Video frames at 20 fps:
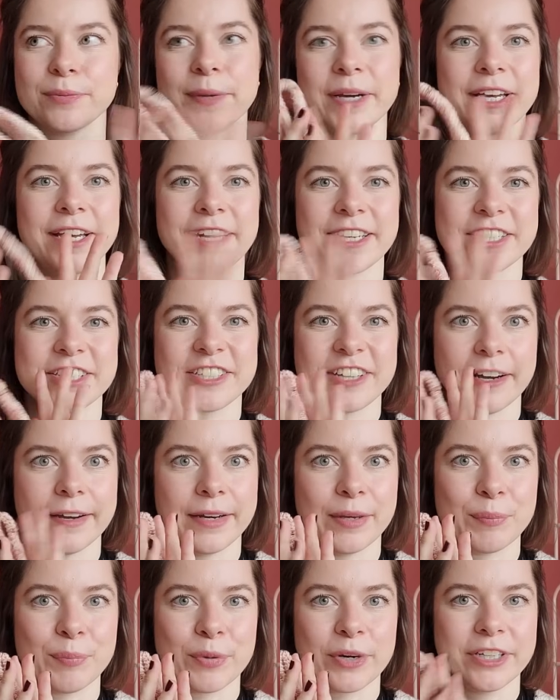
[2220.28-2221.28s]
my
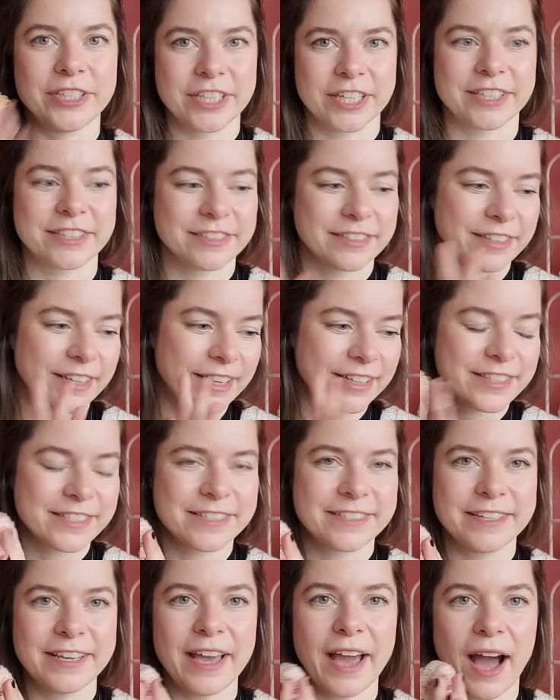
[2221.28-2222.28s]
exciting project. Let's
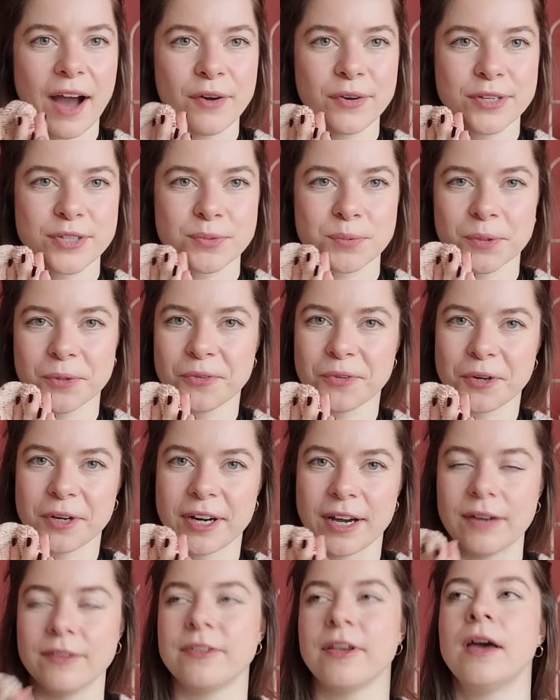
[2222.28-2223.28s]
see how this will turn
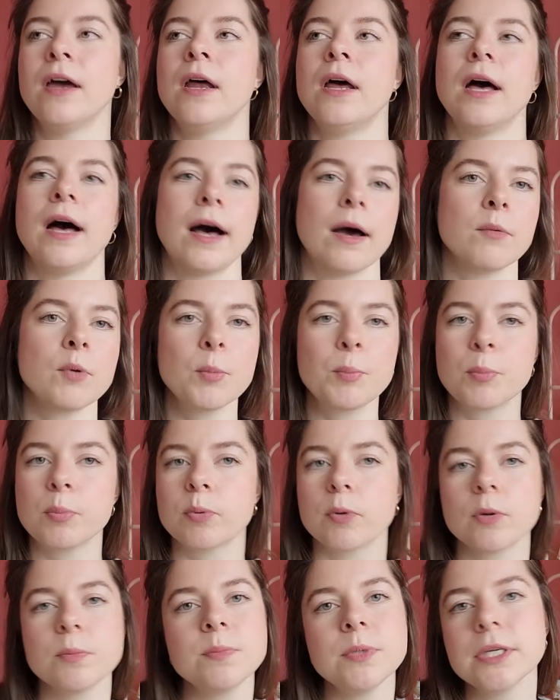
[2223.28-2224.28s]
out. I will
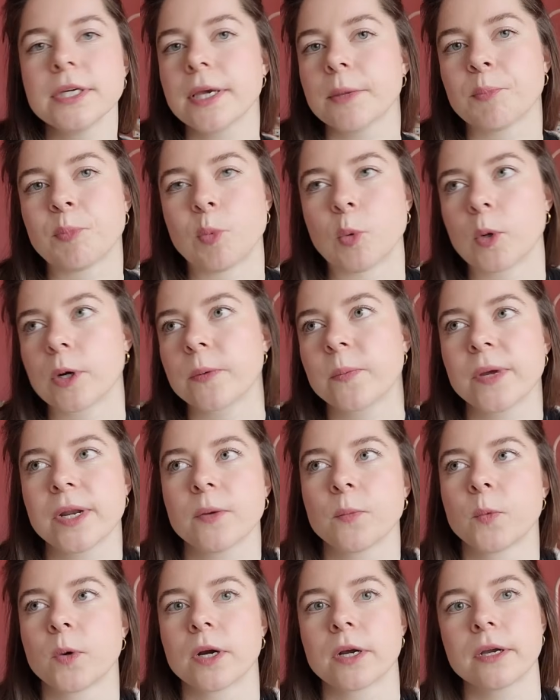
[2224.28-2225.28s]
probably get bored when
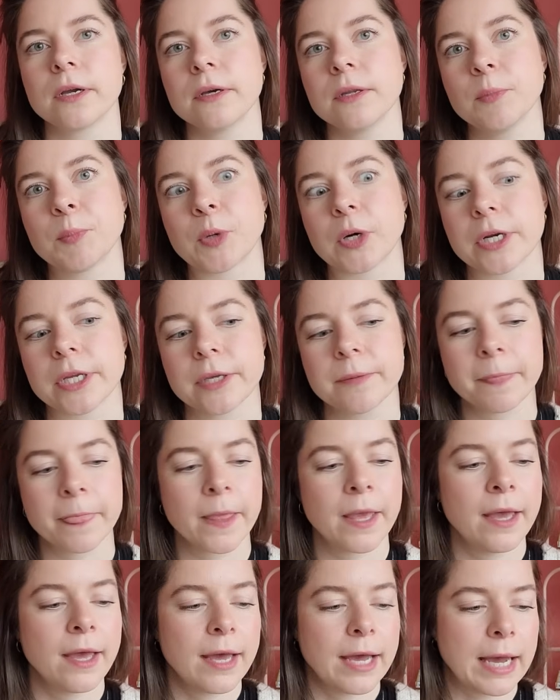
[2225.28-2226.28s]
I'm working on the body.
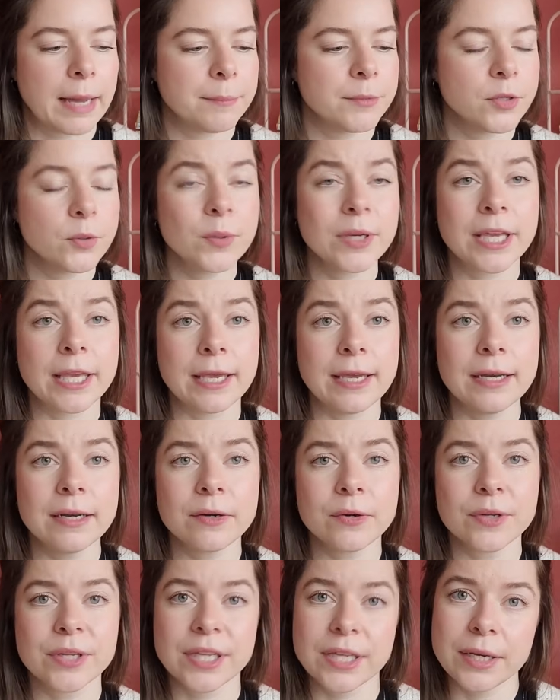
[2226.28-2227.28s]
I'm doing
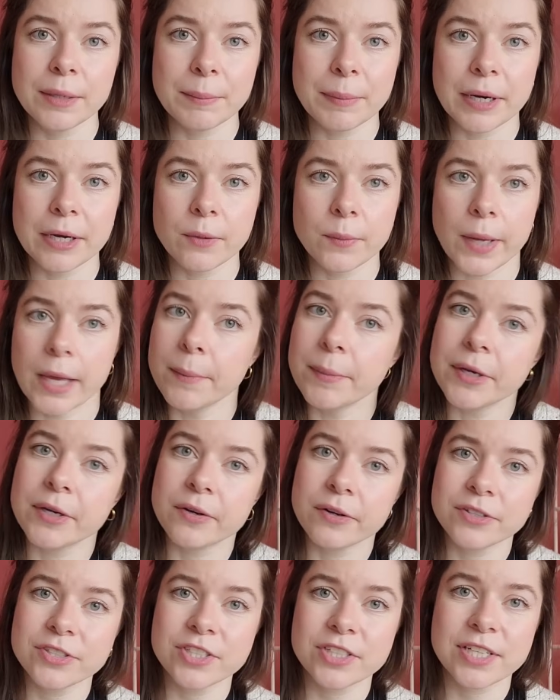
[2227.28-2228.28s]
helical knitting, by the way,
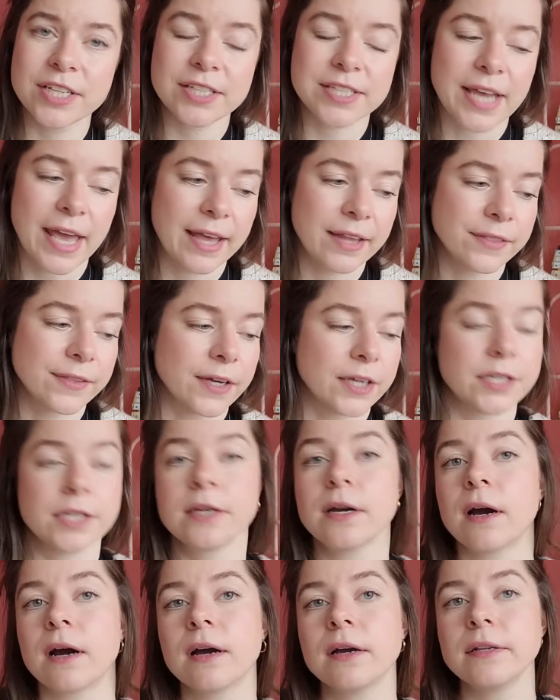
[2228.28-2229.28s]
because it is hand-dyed
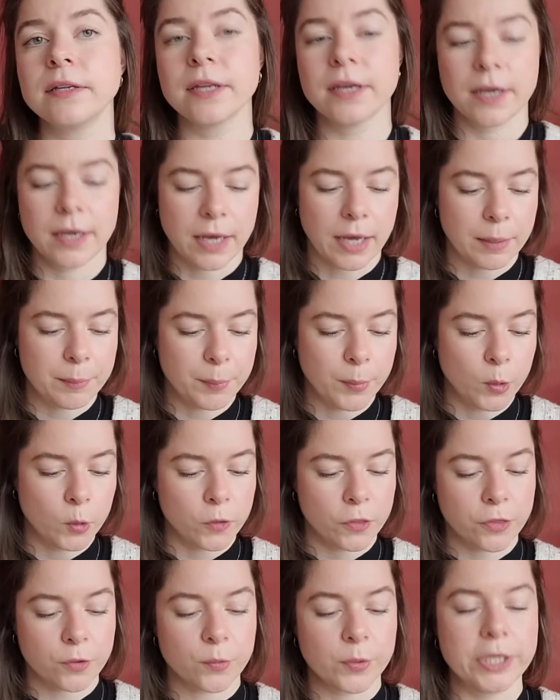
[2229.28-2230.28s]
yarn. I
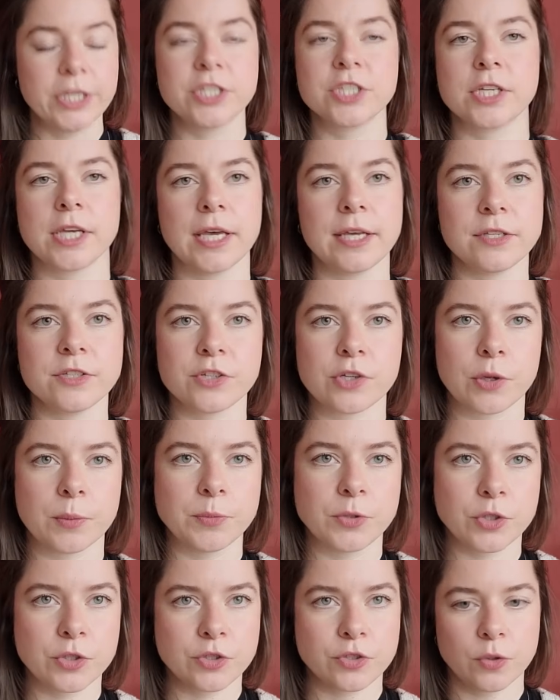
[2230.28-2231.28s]
bought 3 skeins, so I'm
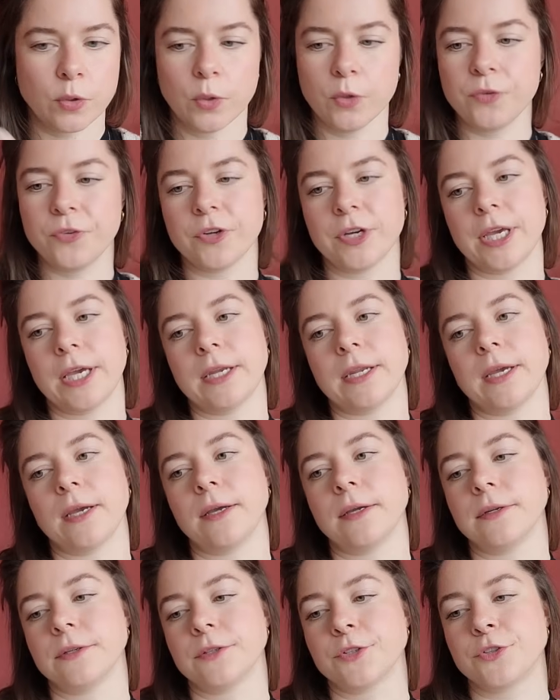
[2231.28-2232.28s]
just
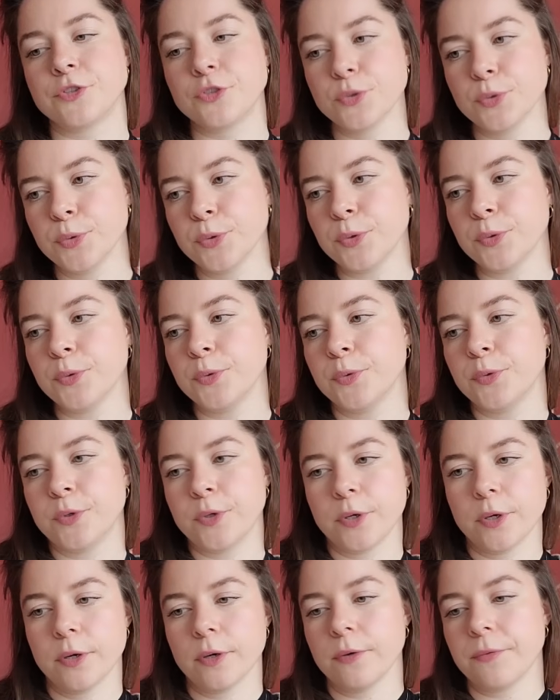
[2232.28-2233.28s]
alternating the 2
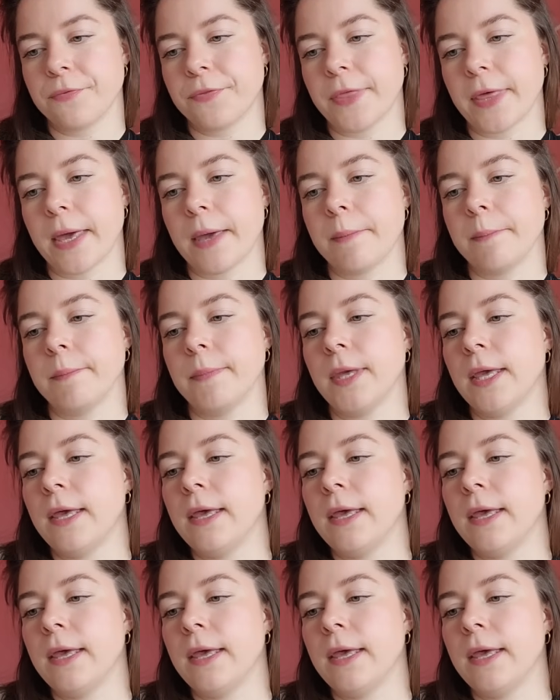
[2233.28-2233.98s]
of them.